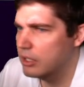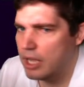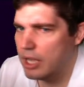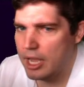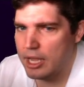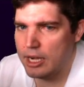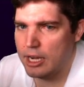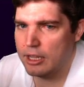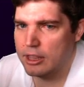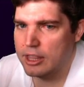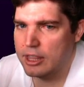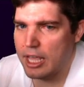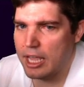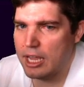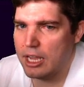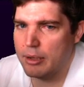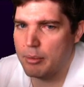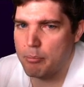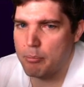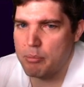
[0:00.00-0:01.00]

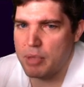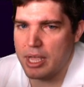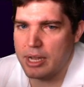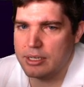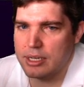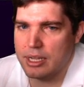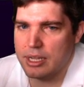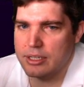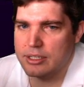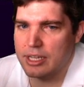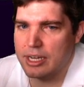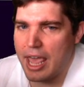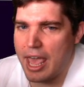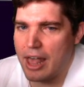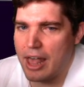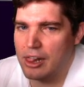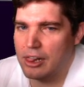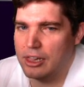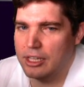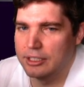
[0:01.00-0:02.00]
Anything mint is an
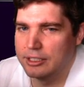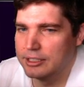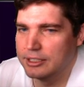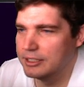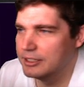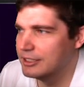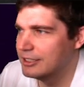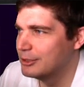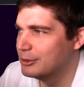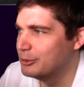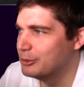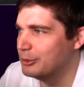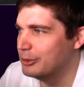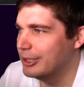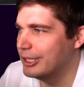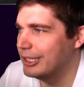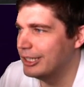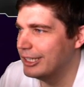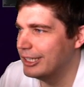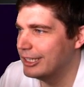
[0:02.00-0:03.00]
L.
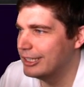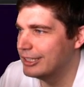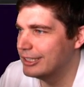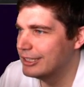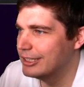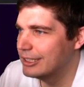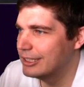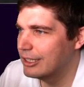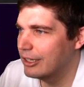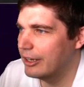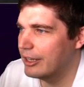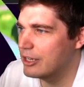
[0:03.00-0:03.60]
Really? All